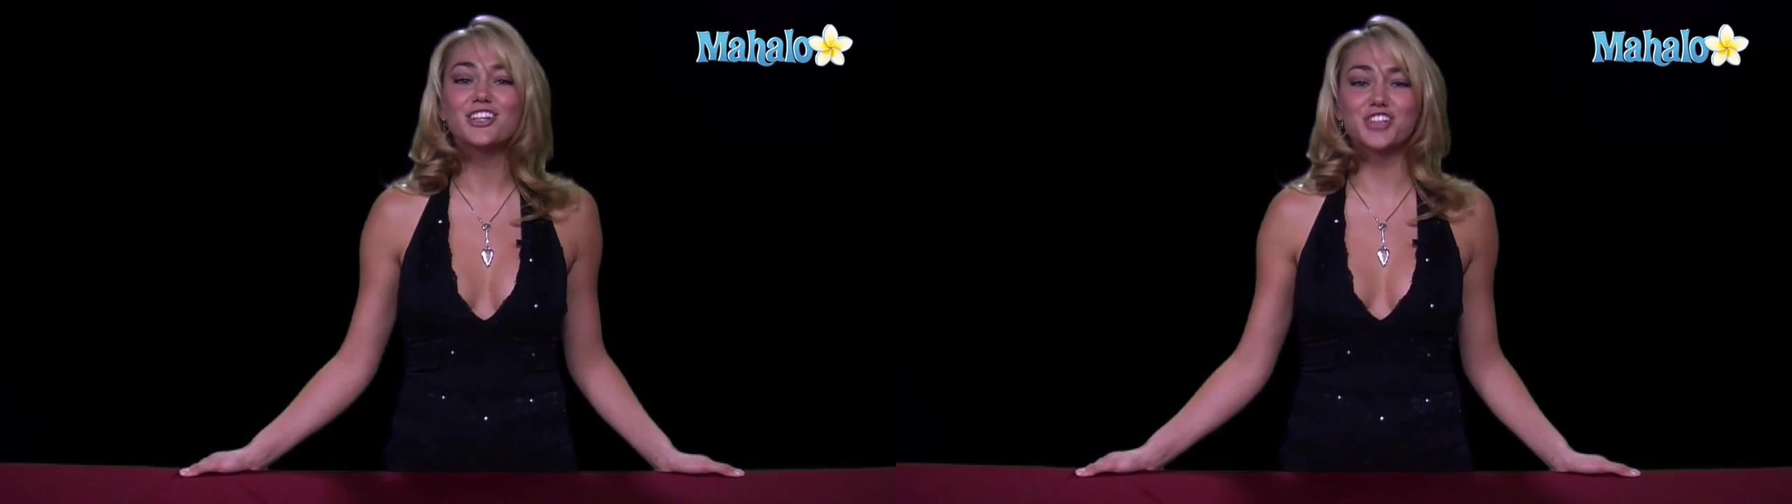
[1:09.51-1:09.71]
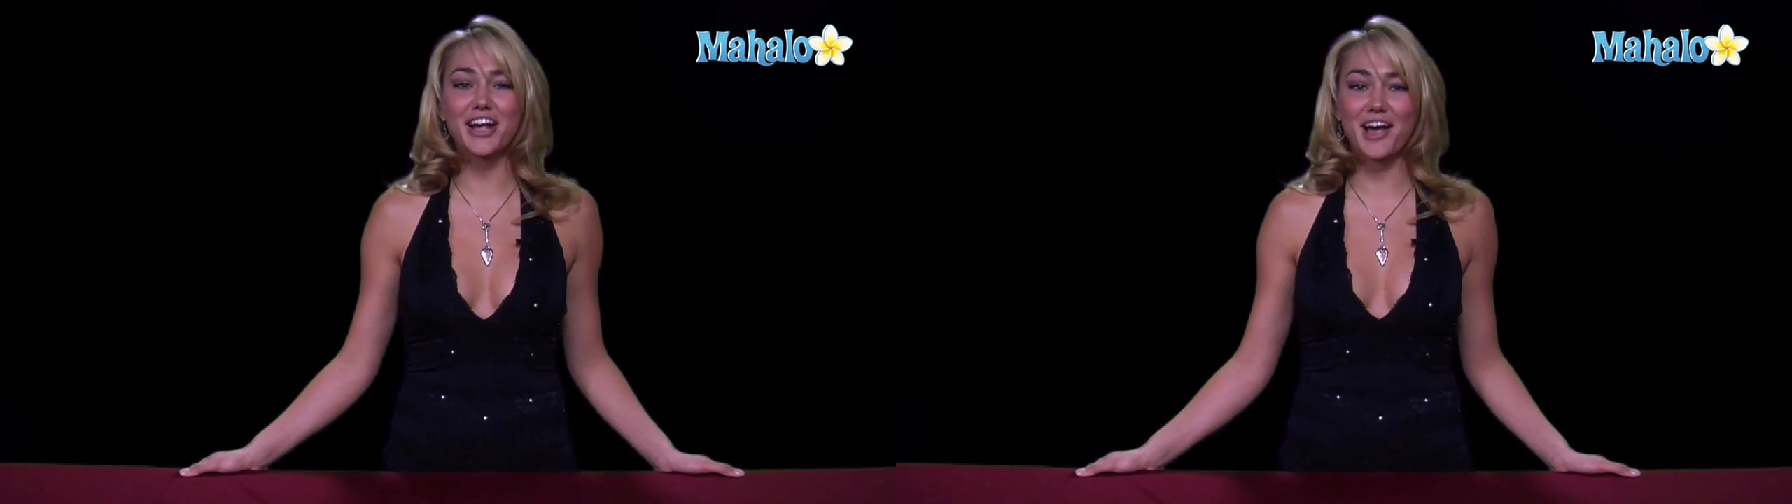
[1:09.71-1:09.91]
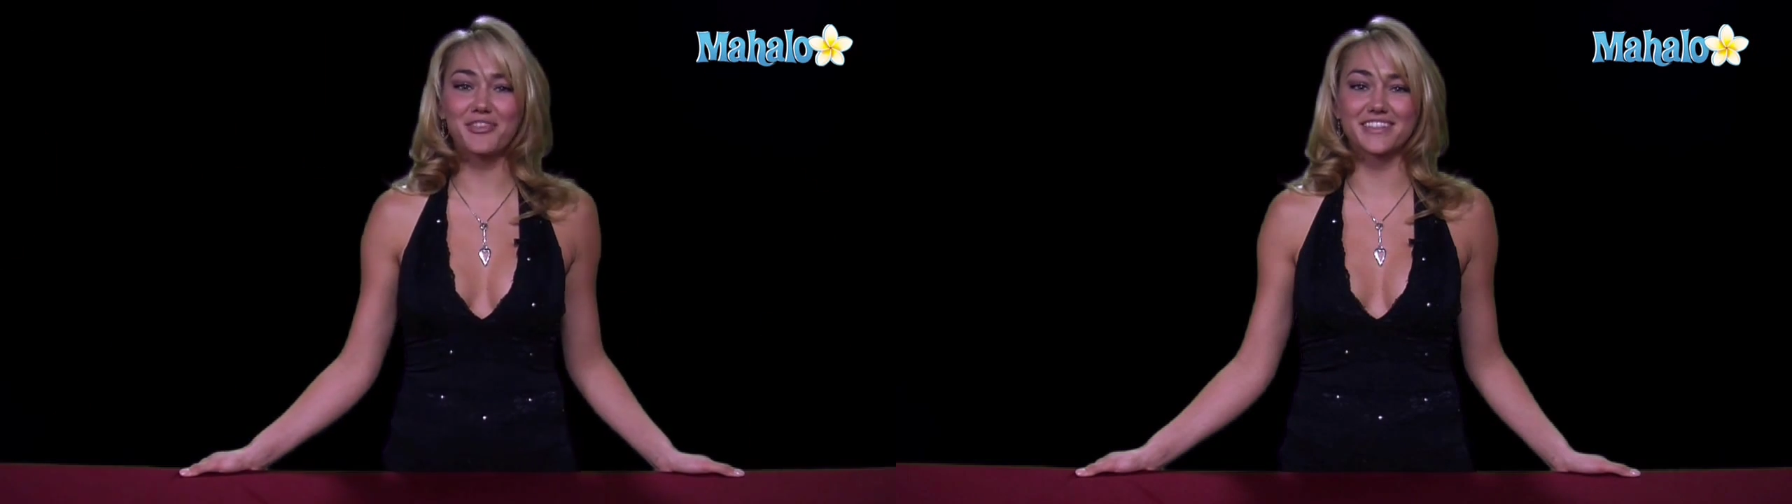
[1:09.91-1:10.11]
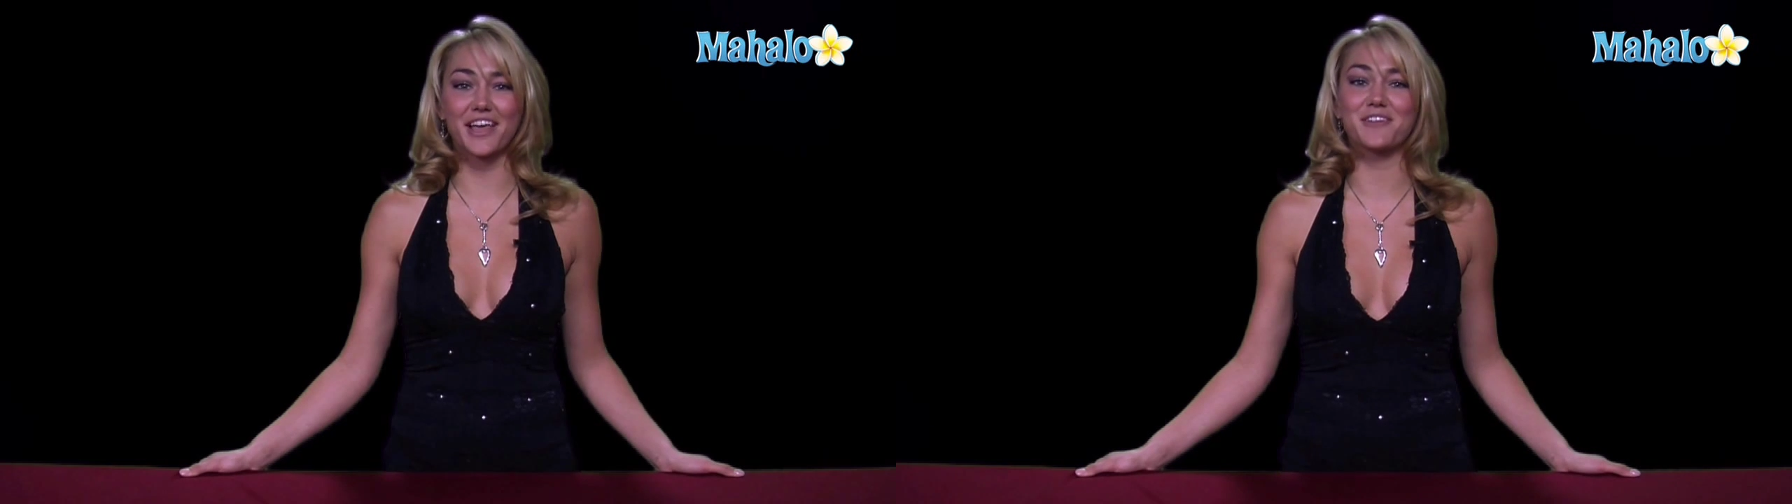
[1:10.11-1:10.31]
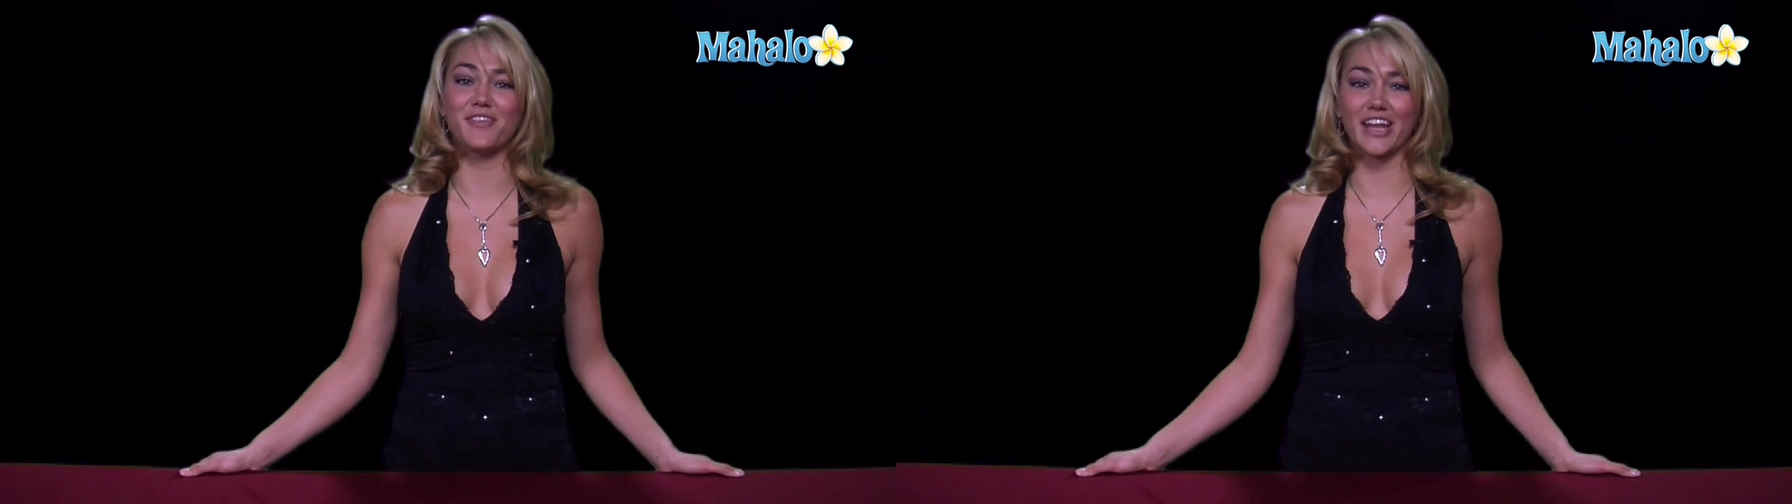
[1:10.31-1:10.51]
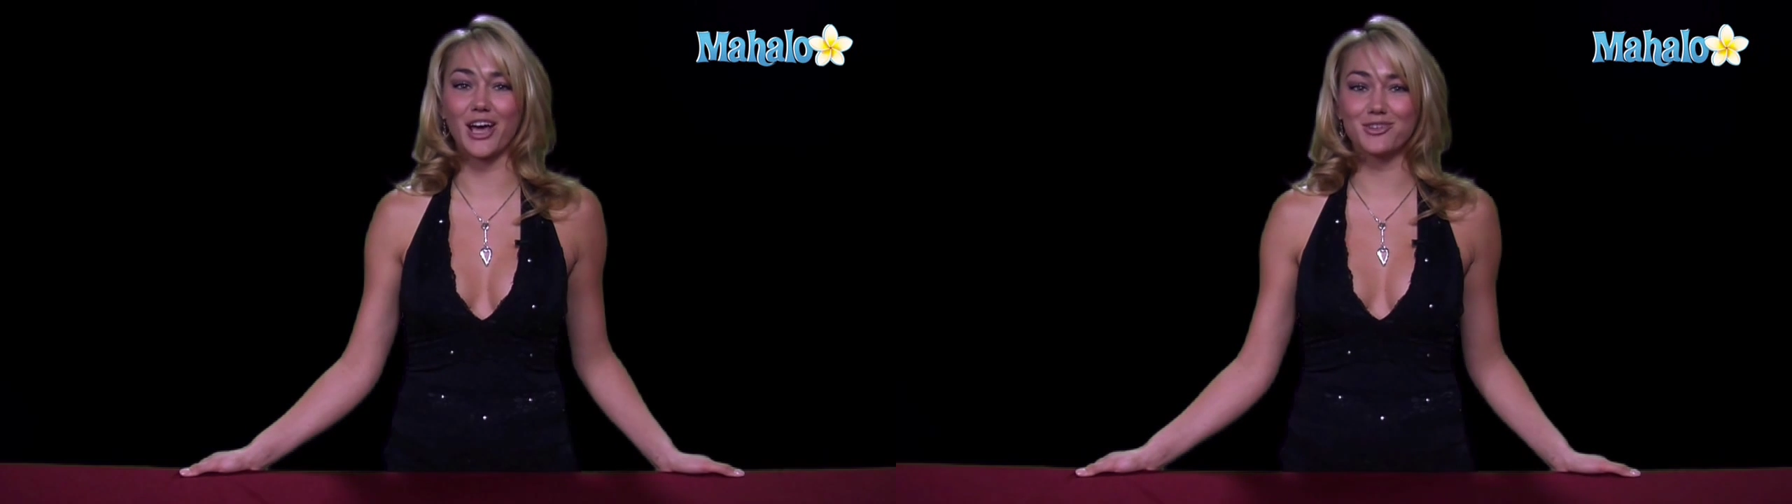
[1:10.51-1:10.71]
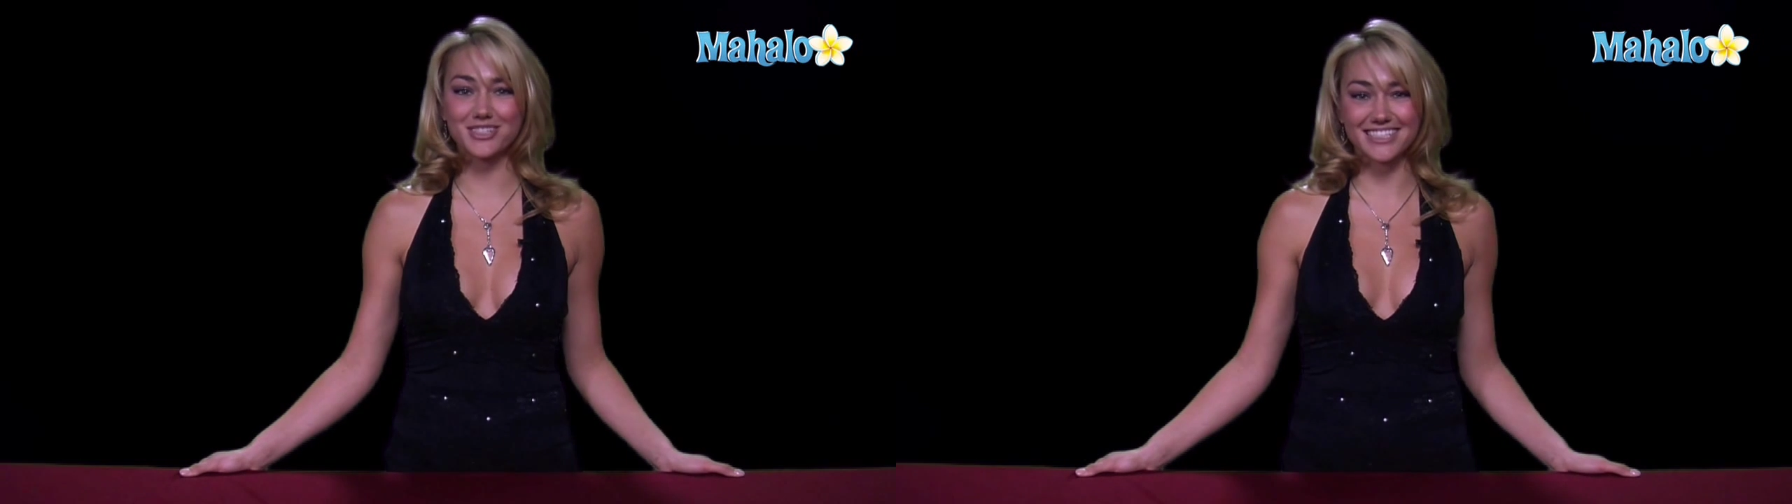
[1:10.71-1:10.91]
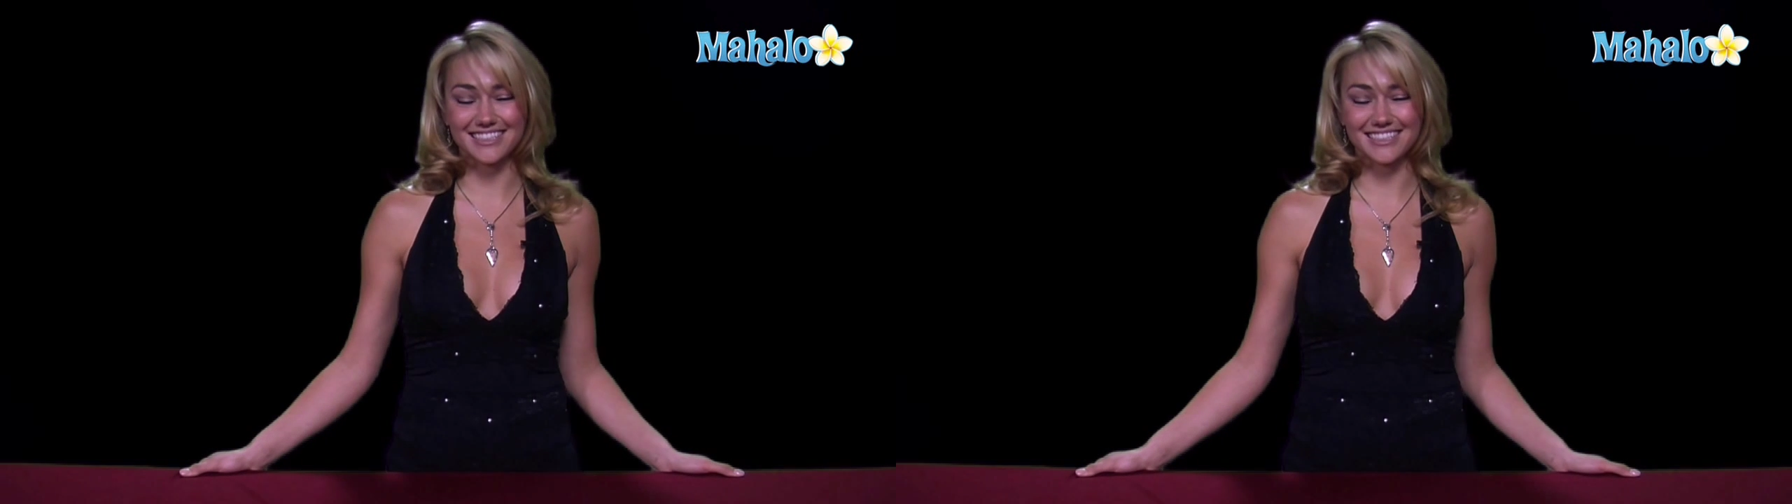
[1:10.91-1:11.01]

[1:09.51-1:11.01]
check out these other videos.